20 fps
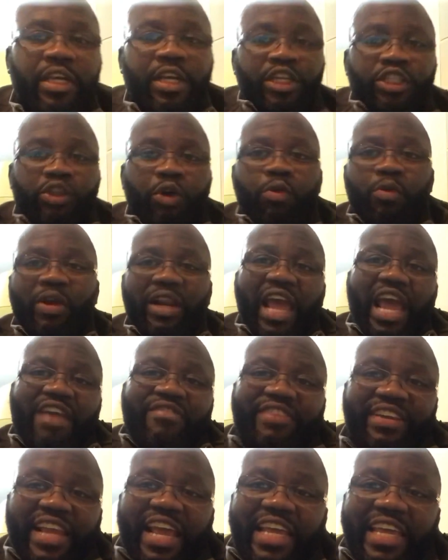So
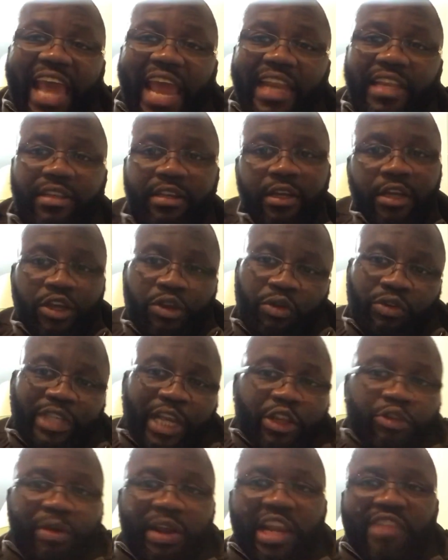whatever they get, you
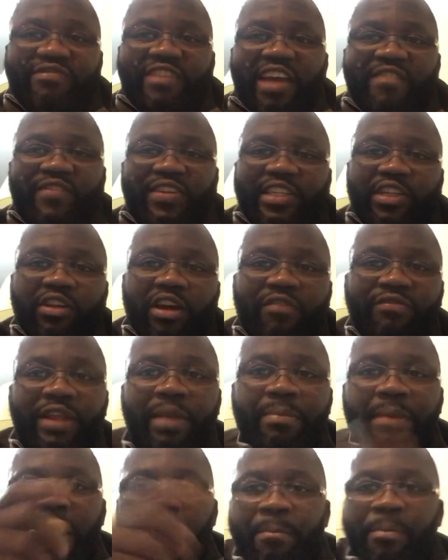take 25% of them,